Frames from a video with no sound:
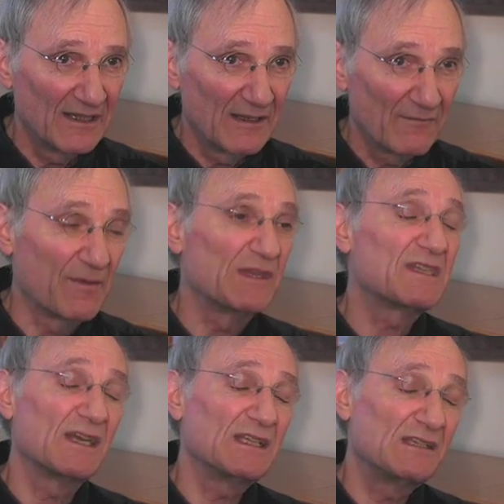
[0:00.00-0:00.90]
From the
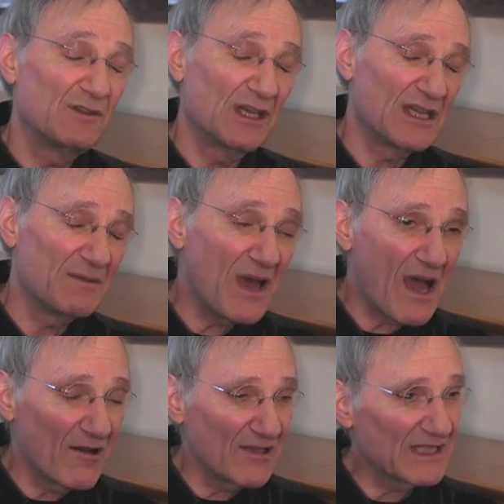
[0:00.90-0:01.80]
studies you've done in the
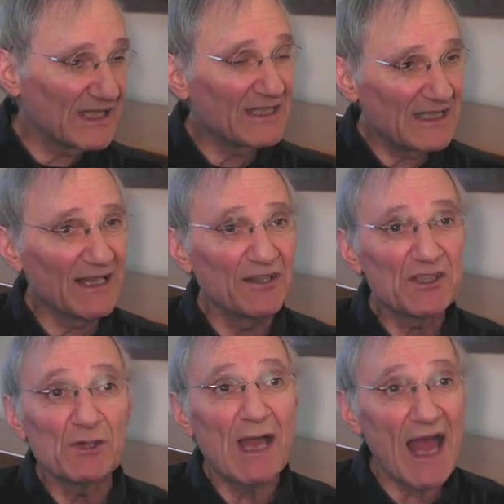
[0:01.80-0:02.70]
mouse, it
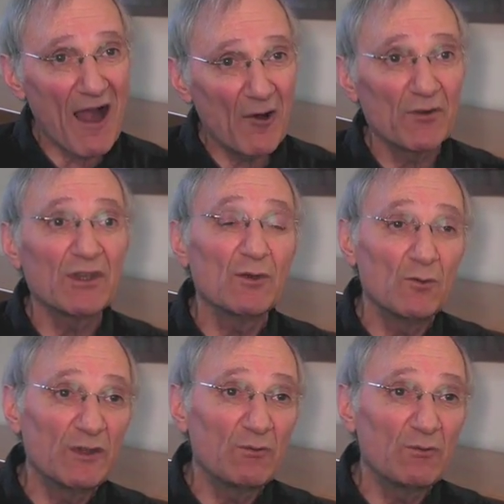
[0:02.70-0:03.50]
tells you how you would